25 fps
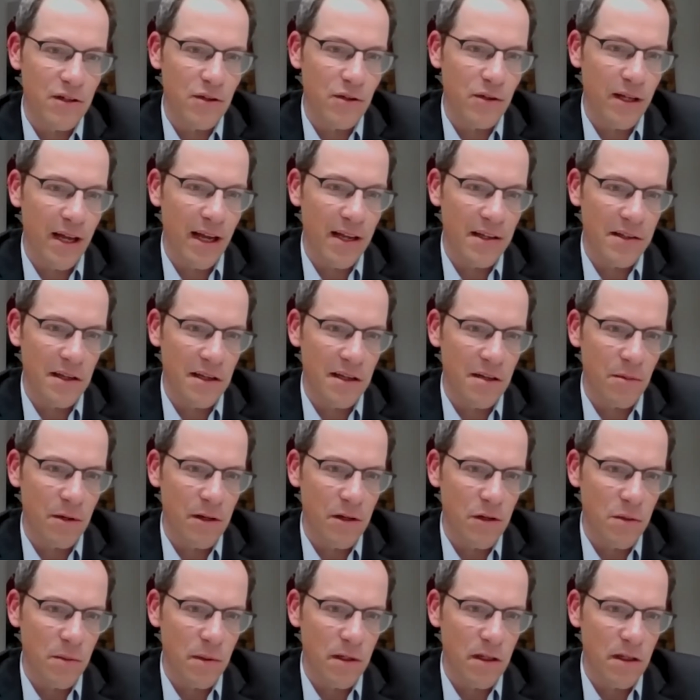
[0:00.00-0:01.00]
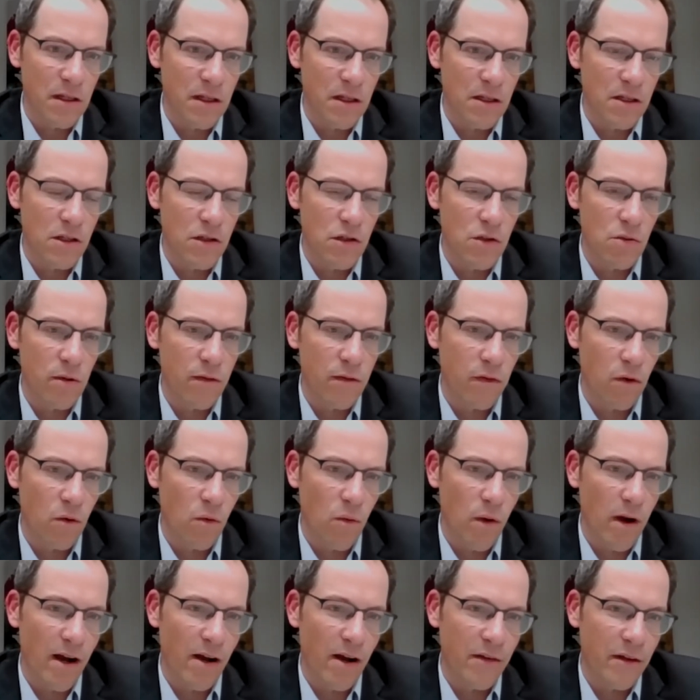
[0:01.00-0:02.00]
You could ask anybody who's been in the industry for a
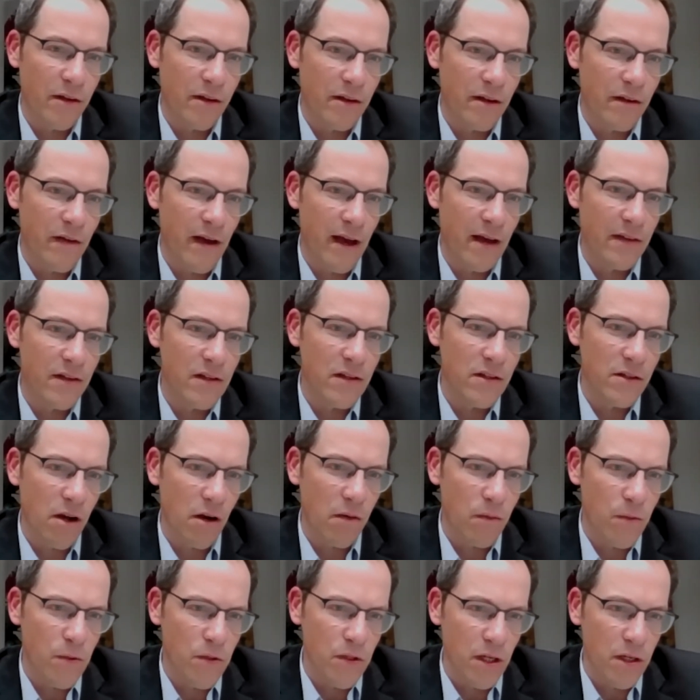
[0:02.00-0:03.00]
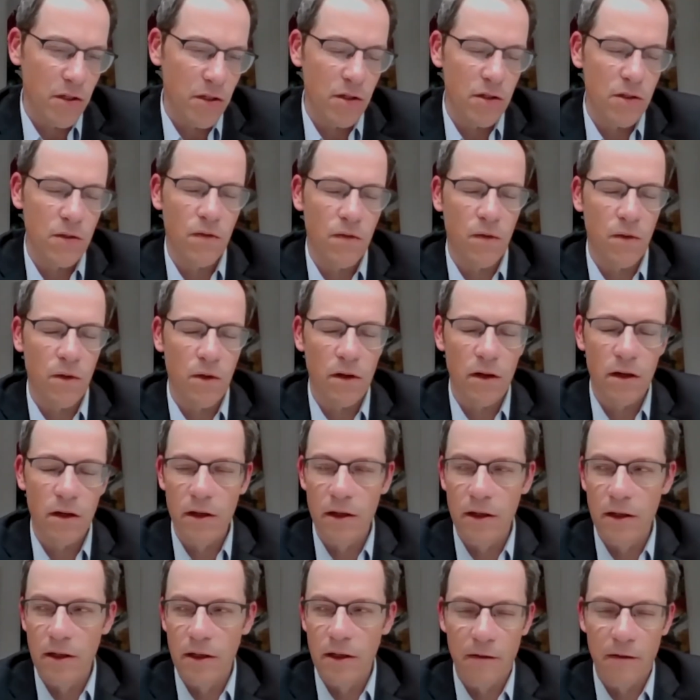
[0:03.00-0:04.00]
while that they've had these conversations for
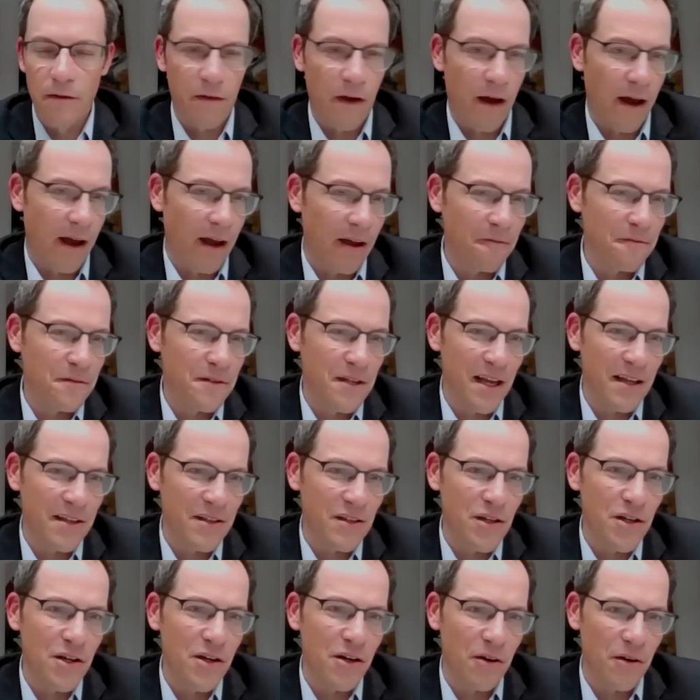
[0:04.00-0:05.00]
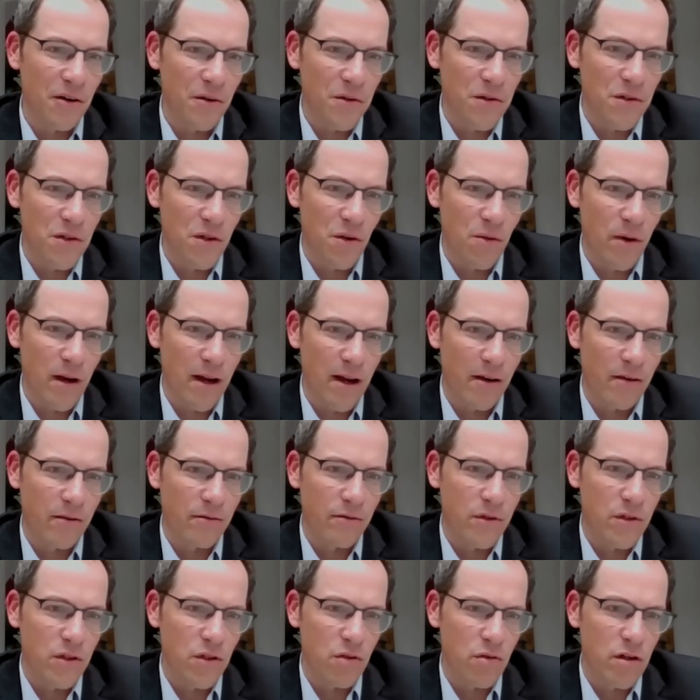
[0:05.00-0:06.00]
5-10 years
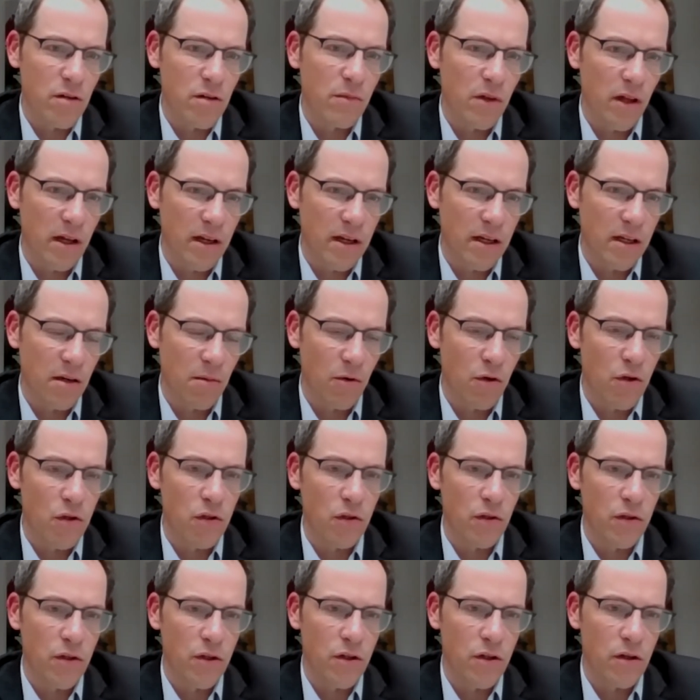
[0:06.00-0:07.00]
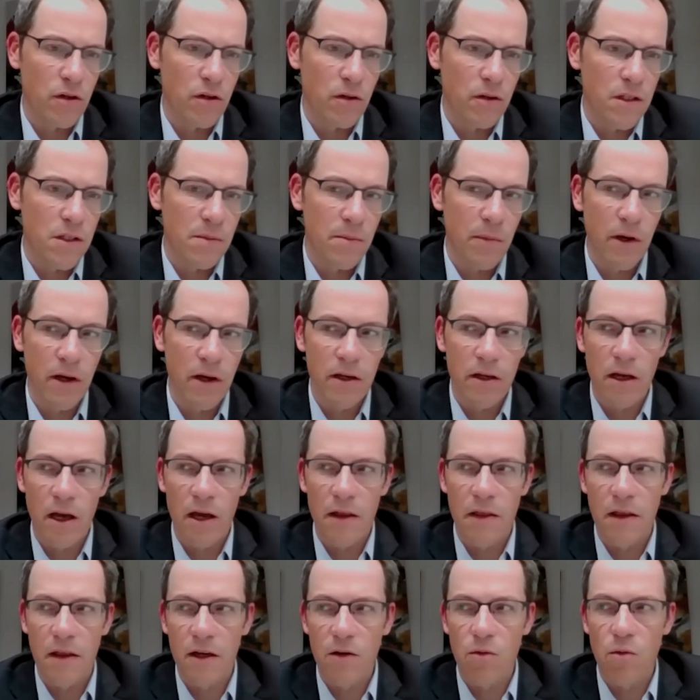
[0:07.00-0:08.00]
around streamlining commercial insurance. But
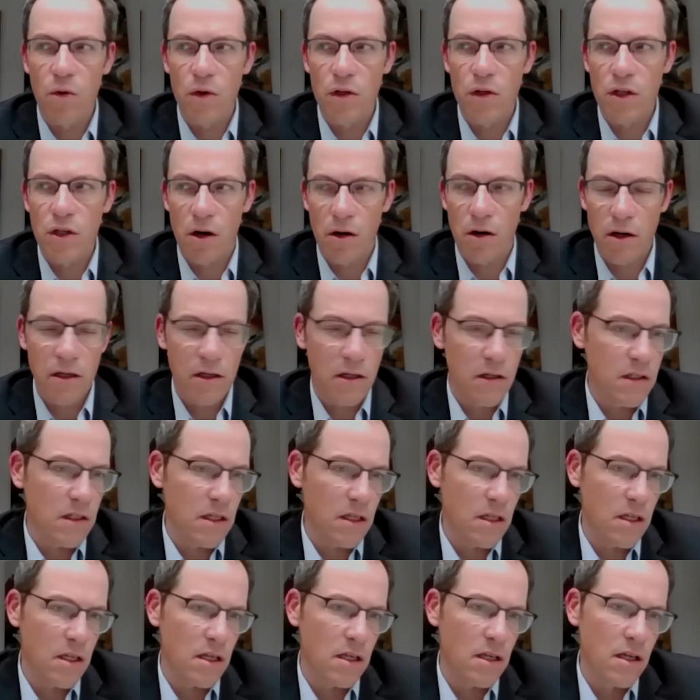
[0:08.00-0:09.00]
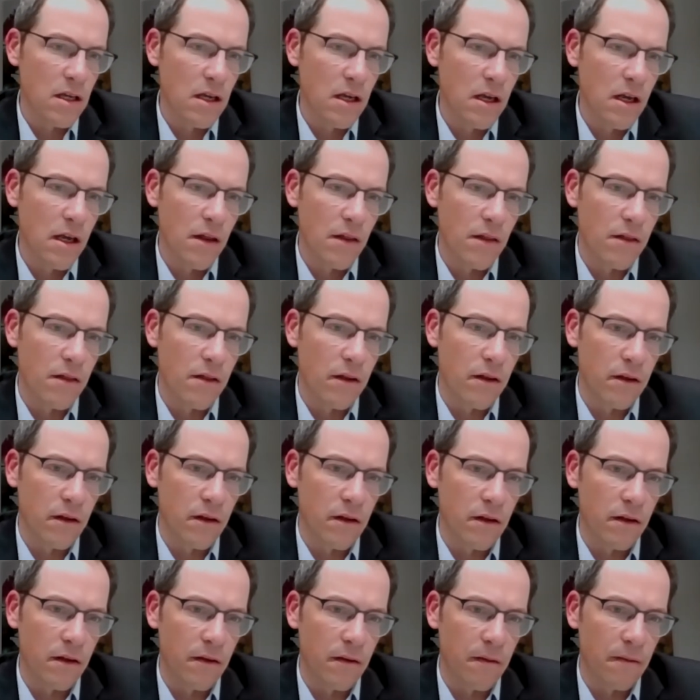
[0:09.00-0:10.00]
I think we're starting to see
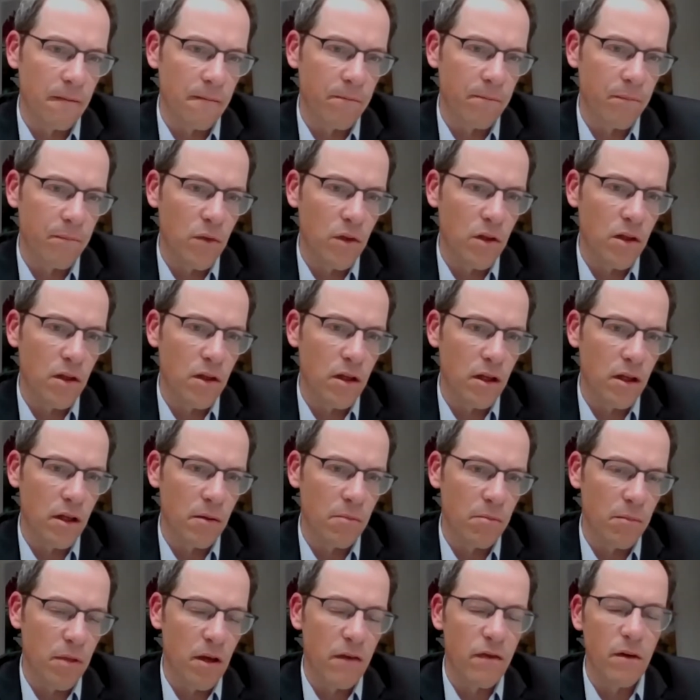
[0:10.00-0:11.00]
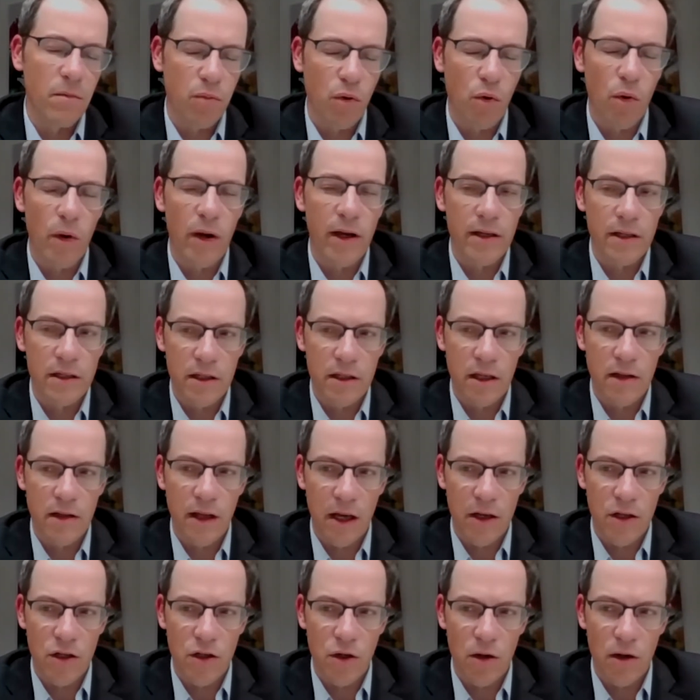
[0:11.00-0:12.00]
the pivot point in
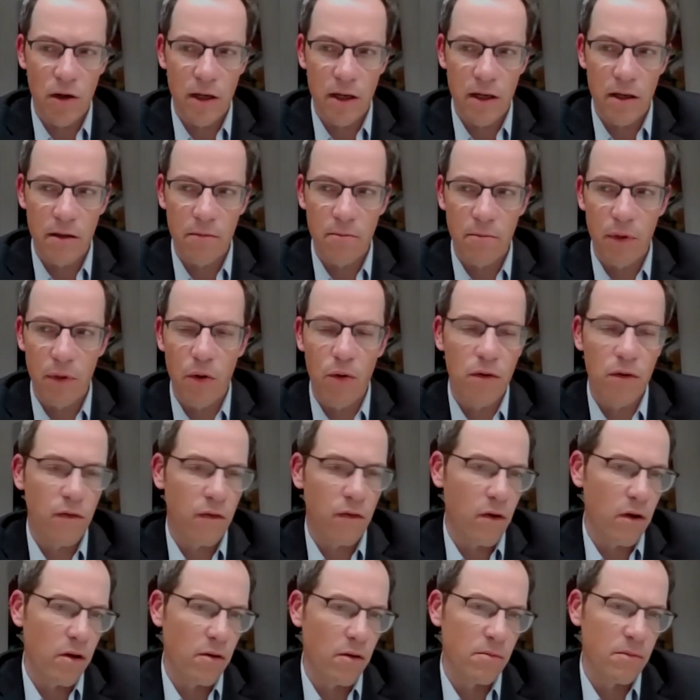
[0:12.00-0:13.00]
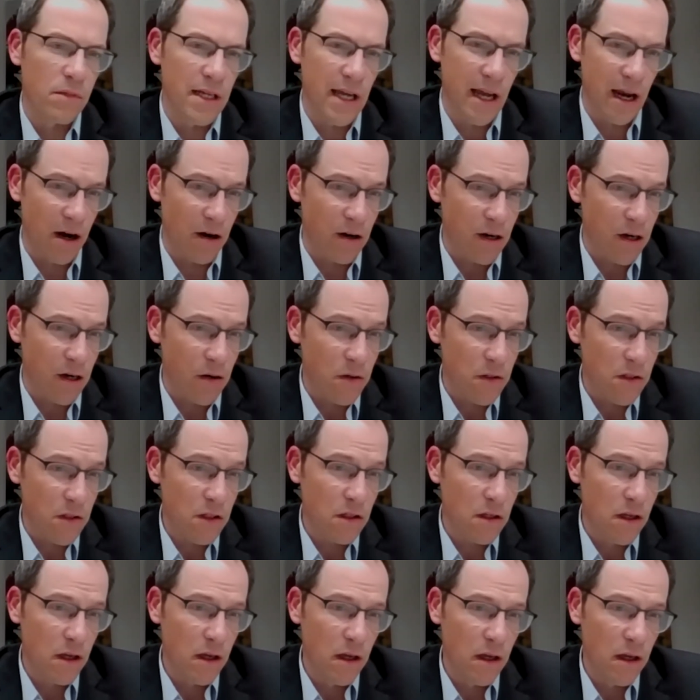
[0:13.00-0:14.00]
that journey, both from
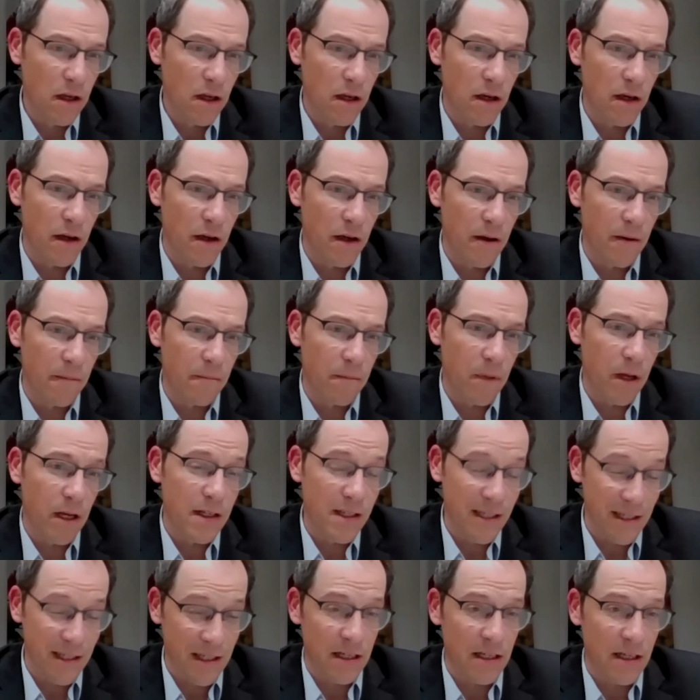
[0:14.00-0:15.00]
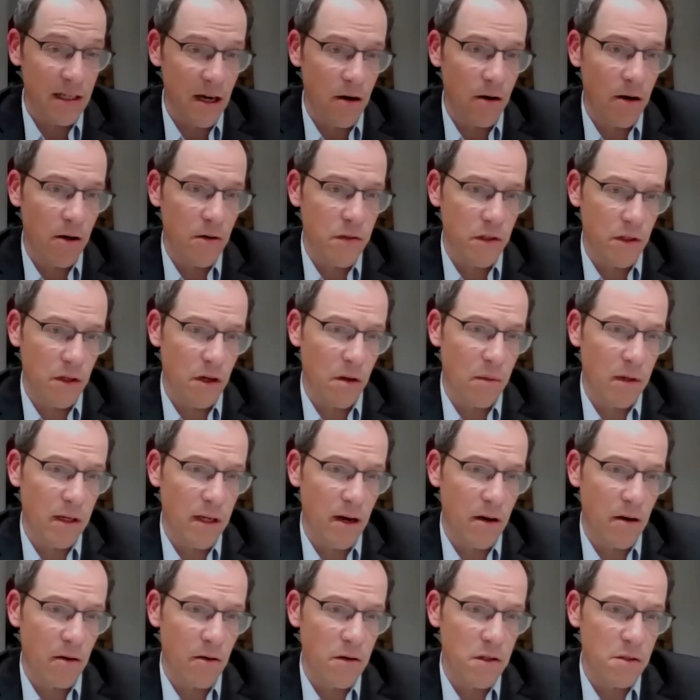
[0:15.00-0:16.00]
carriers, existing carriers, incumbent
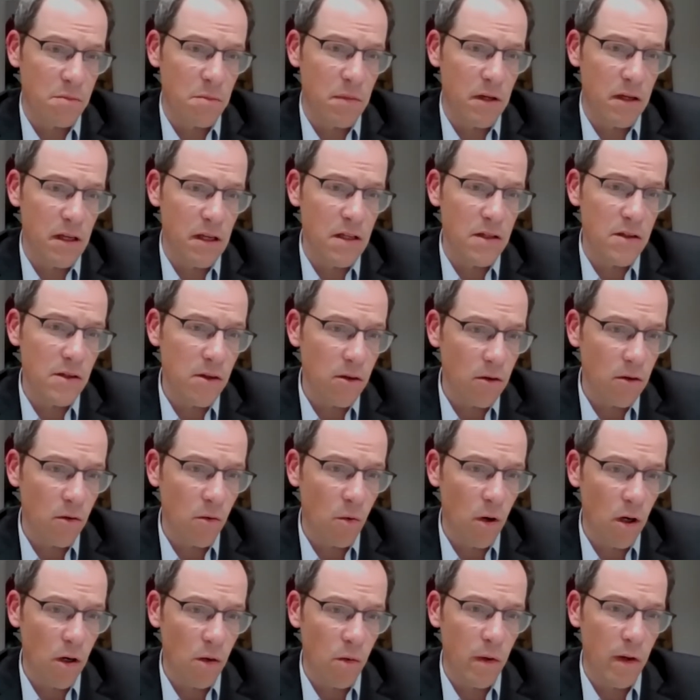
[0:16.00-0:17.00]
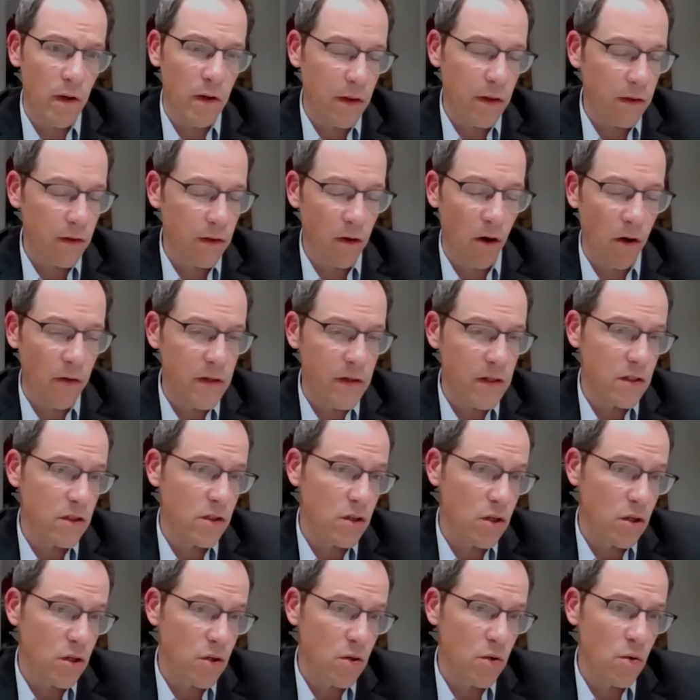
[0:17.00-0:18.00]
carriers being easier to work with, all these
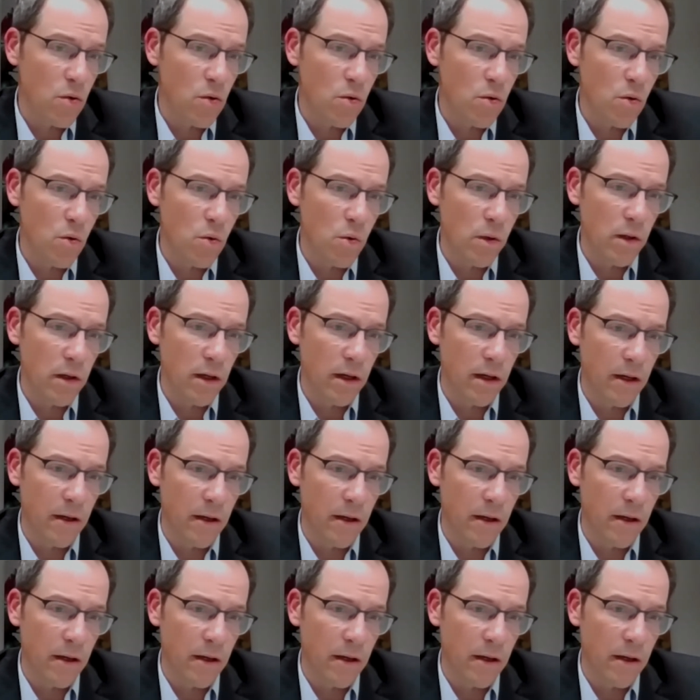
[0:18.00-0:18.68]
new